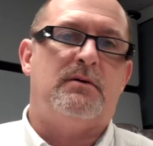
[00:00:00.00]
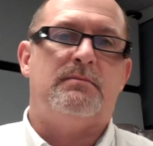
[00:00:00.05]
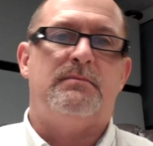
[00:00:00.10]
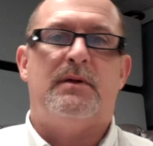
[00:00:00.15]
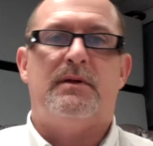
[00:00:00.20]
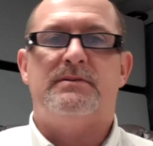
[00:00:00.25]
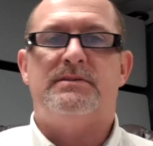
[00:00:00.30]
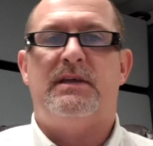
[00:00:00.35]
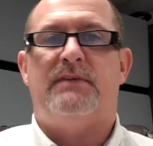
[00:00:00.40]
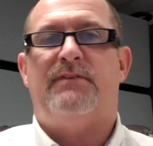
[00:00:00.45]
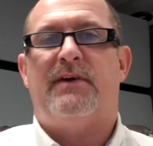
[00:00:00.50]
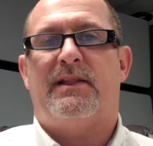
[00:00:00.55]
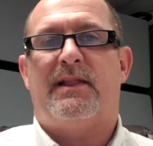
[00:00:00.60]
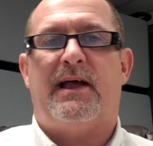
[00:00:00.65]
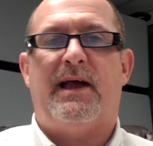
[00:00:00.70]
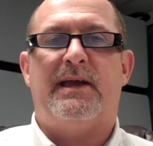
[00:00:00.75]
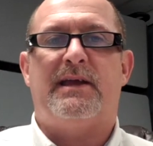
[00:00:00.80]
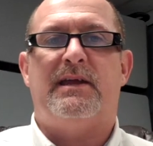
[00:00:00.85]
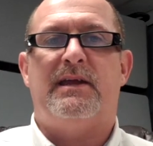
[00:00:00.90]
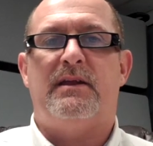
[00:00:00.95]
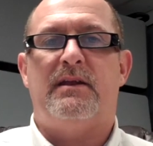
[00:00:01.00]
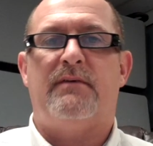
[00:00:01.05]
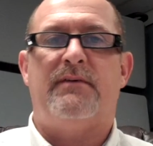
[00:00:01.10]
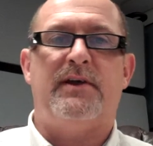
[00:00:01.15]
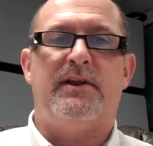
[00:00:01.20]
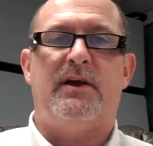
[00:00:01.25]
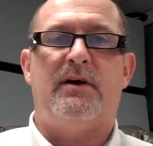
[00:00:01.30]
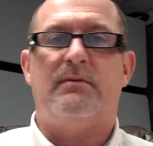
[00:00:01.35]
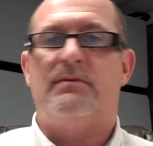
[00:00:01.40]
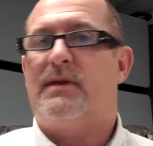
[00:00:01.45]
see if I like it. And if
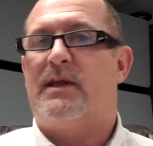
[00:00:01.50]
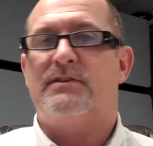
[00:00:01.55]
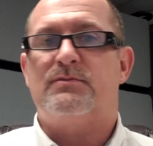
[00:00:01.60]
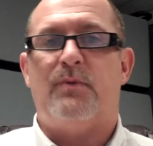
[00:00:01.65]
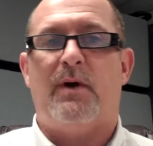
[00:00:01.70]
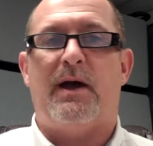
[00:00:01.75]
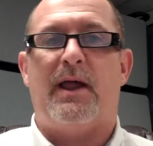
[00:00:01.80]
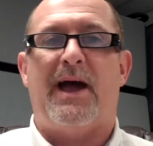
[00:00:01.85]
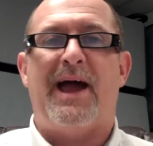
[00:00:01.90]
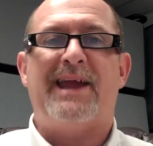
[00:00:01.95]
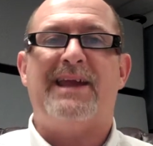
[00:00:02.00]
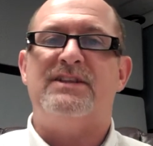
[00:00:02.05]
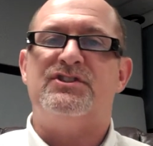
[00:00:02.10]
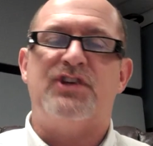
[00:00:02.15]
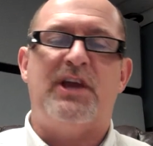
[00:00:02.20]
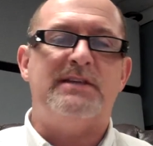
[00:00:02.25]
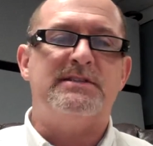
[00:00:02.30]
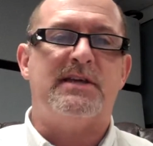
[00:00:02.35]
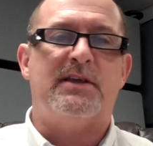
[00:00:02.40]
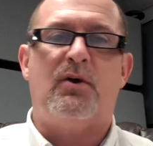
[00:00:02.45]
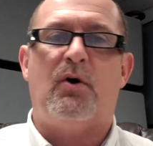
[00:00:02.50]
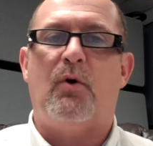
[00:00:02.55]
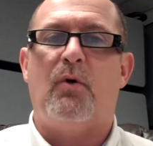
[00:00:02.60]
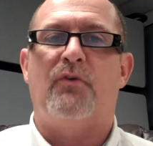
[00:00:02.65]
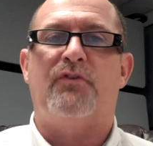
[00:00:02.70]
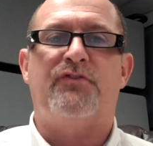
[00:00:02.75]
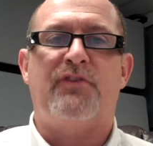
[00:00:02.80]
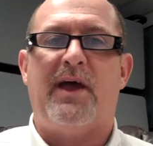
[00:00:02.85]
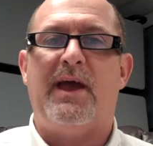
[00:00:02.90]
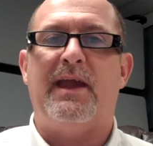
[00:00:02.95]
I don't, guess what? I can change that
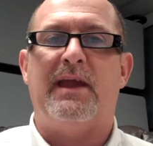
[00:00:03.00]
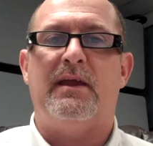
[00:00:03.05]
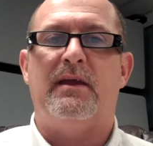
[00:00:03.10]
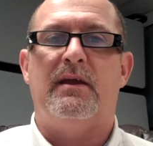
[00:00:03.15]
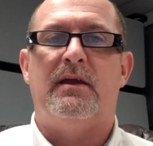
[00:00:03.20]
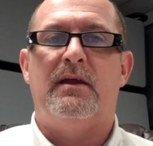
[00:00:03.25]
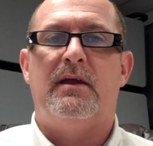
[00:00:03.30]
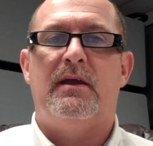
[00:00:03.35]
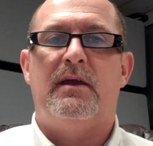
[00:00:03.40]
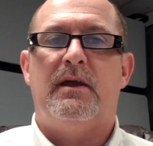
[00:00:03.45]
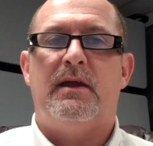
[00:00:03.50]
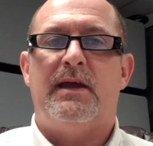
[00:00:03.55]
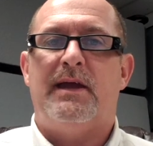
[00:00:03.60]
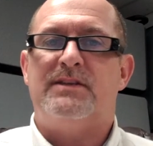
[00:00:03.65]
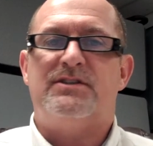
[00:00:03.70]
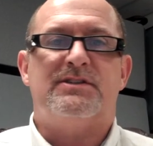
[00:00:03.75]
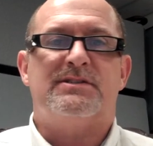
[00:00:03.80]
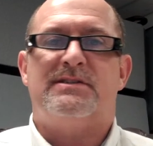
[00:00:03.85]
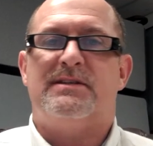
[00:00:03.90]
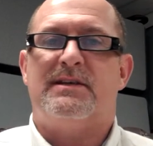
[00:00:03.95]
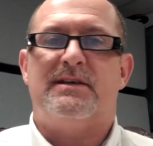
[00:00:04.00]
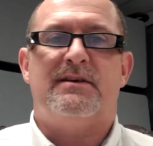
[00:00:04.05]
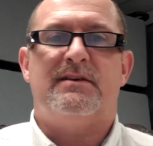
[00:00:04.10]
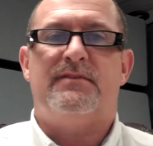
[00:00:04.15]
whole site in just a